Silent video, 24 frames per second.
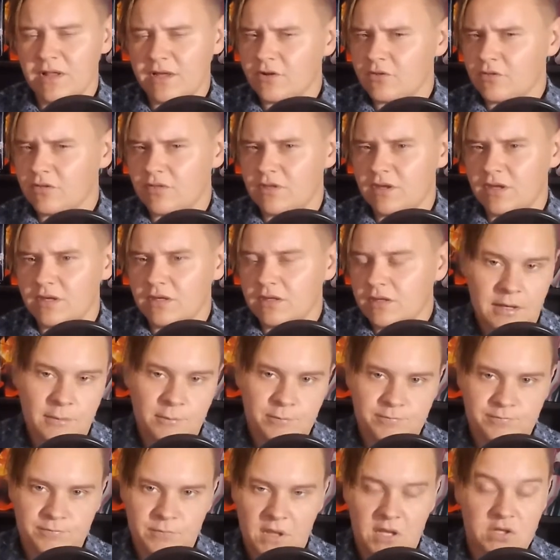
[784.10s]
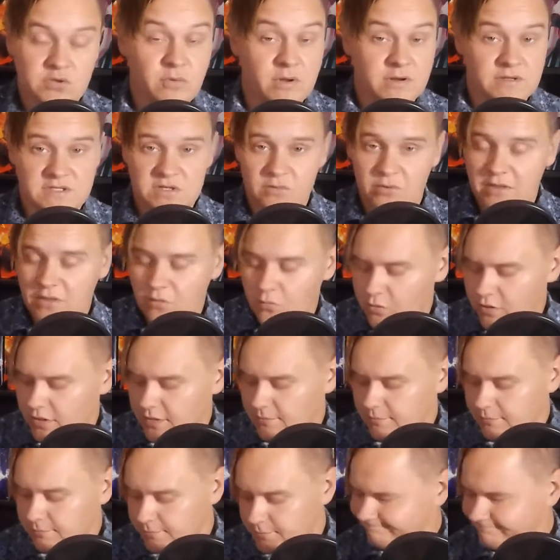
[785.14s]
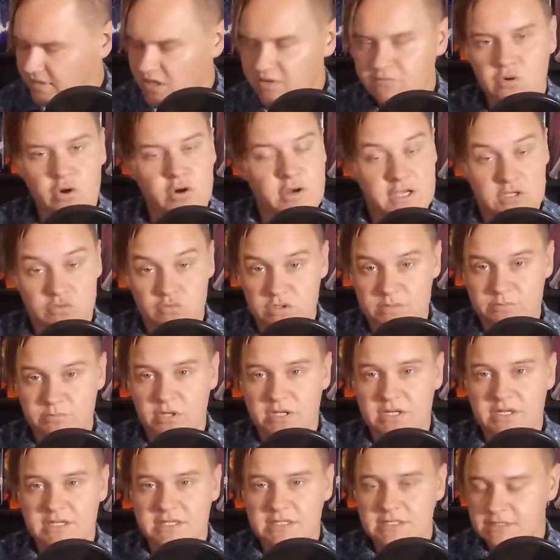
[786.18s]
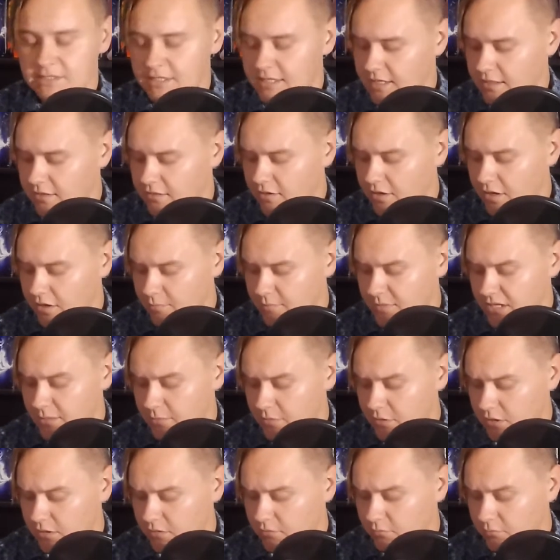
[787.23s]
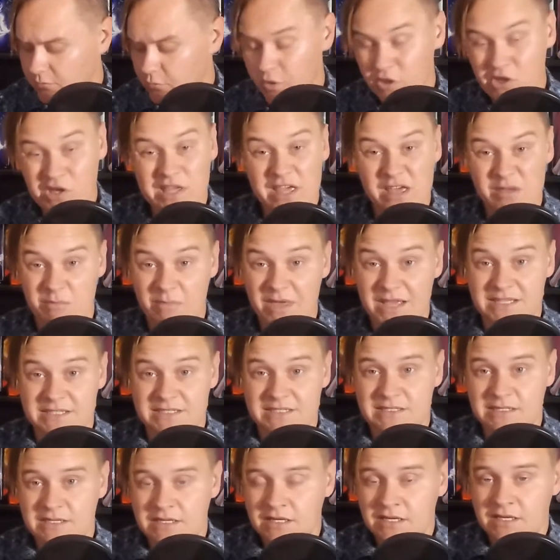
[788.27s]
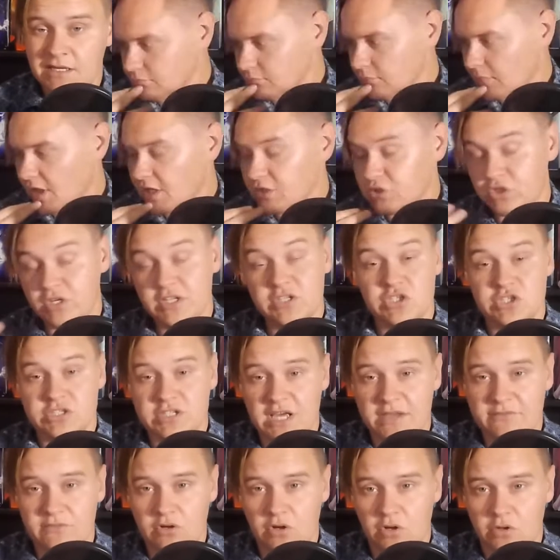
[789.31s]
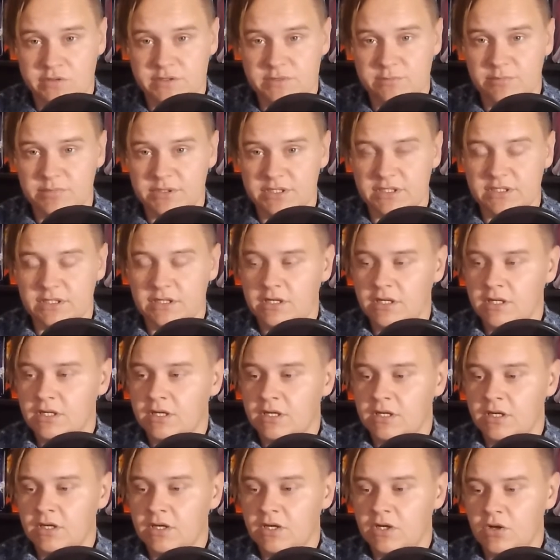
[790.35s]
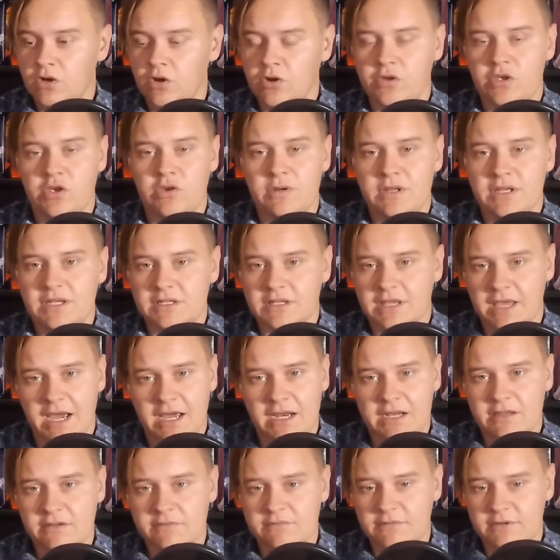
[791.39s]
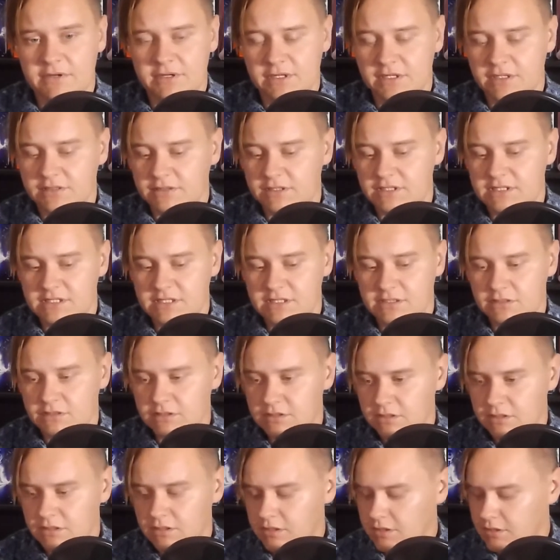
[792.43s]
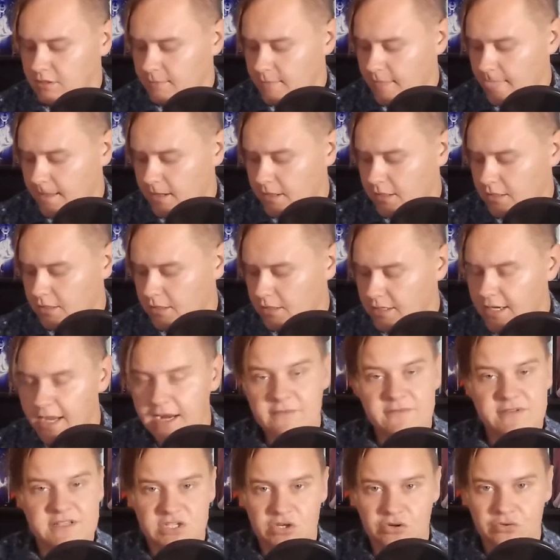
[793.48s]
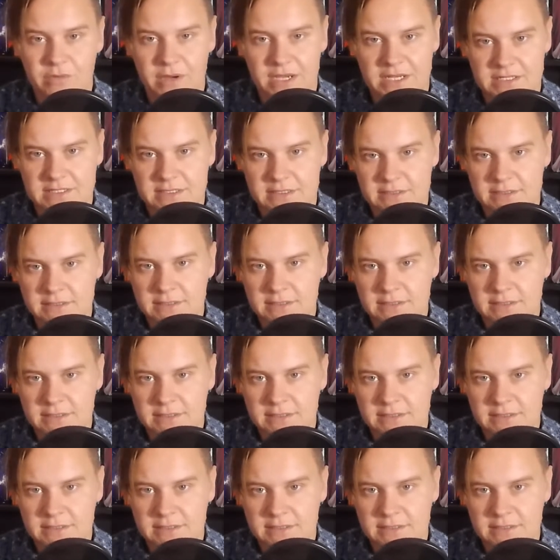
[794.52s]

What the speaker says: I don't think. So I don't see why they want it. And for an extra Splendent, I thought maybe we could get Mist. She did just have an ult, but her unit kind of isn't great.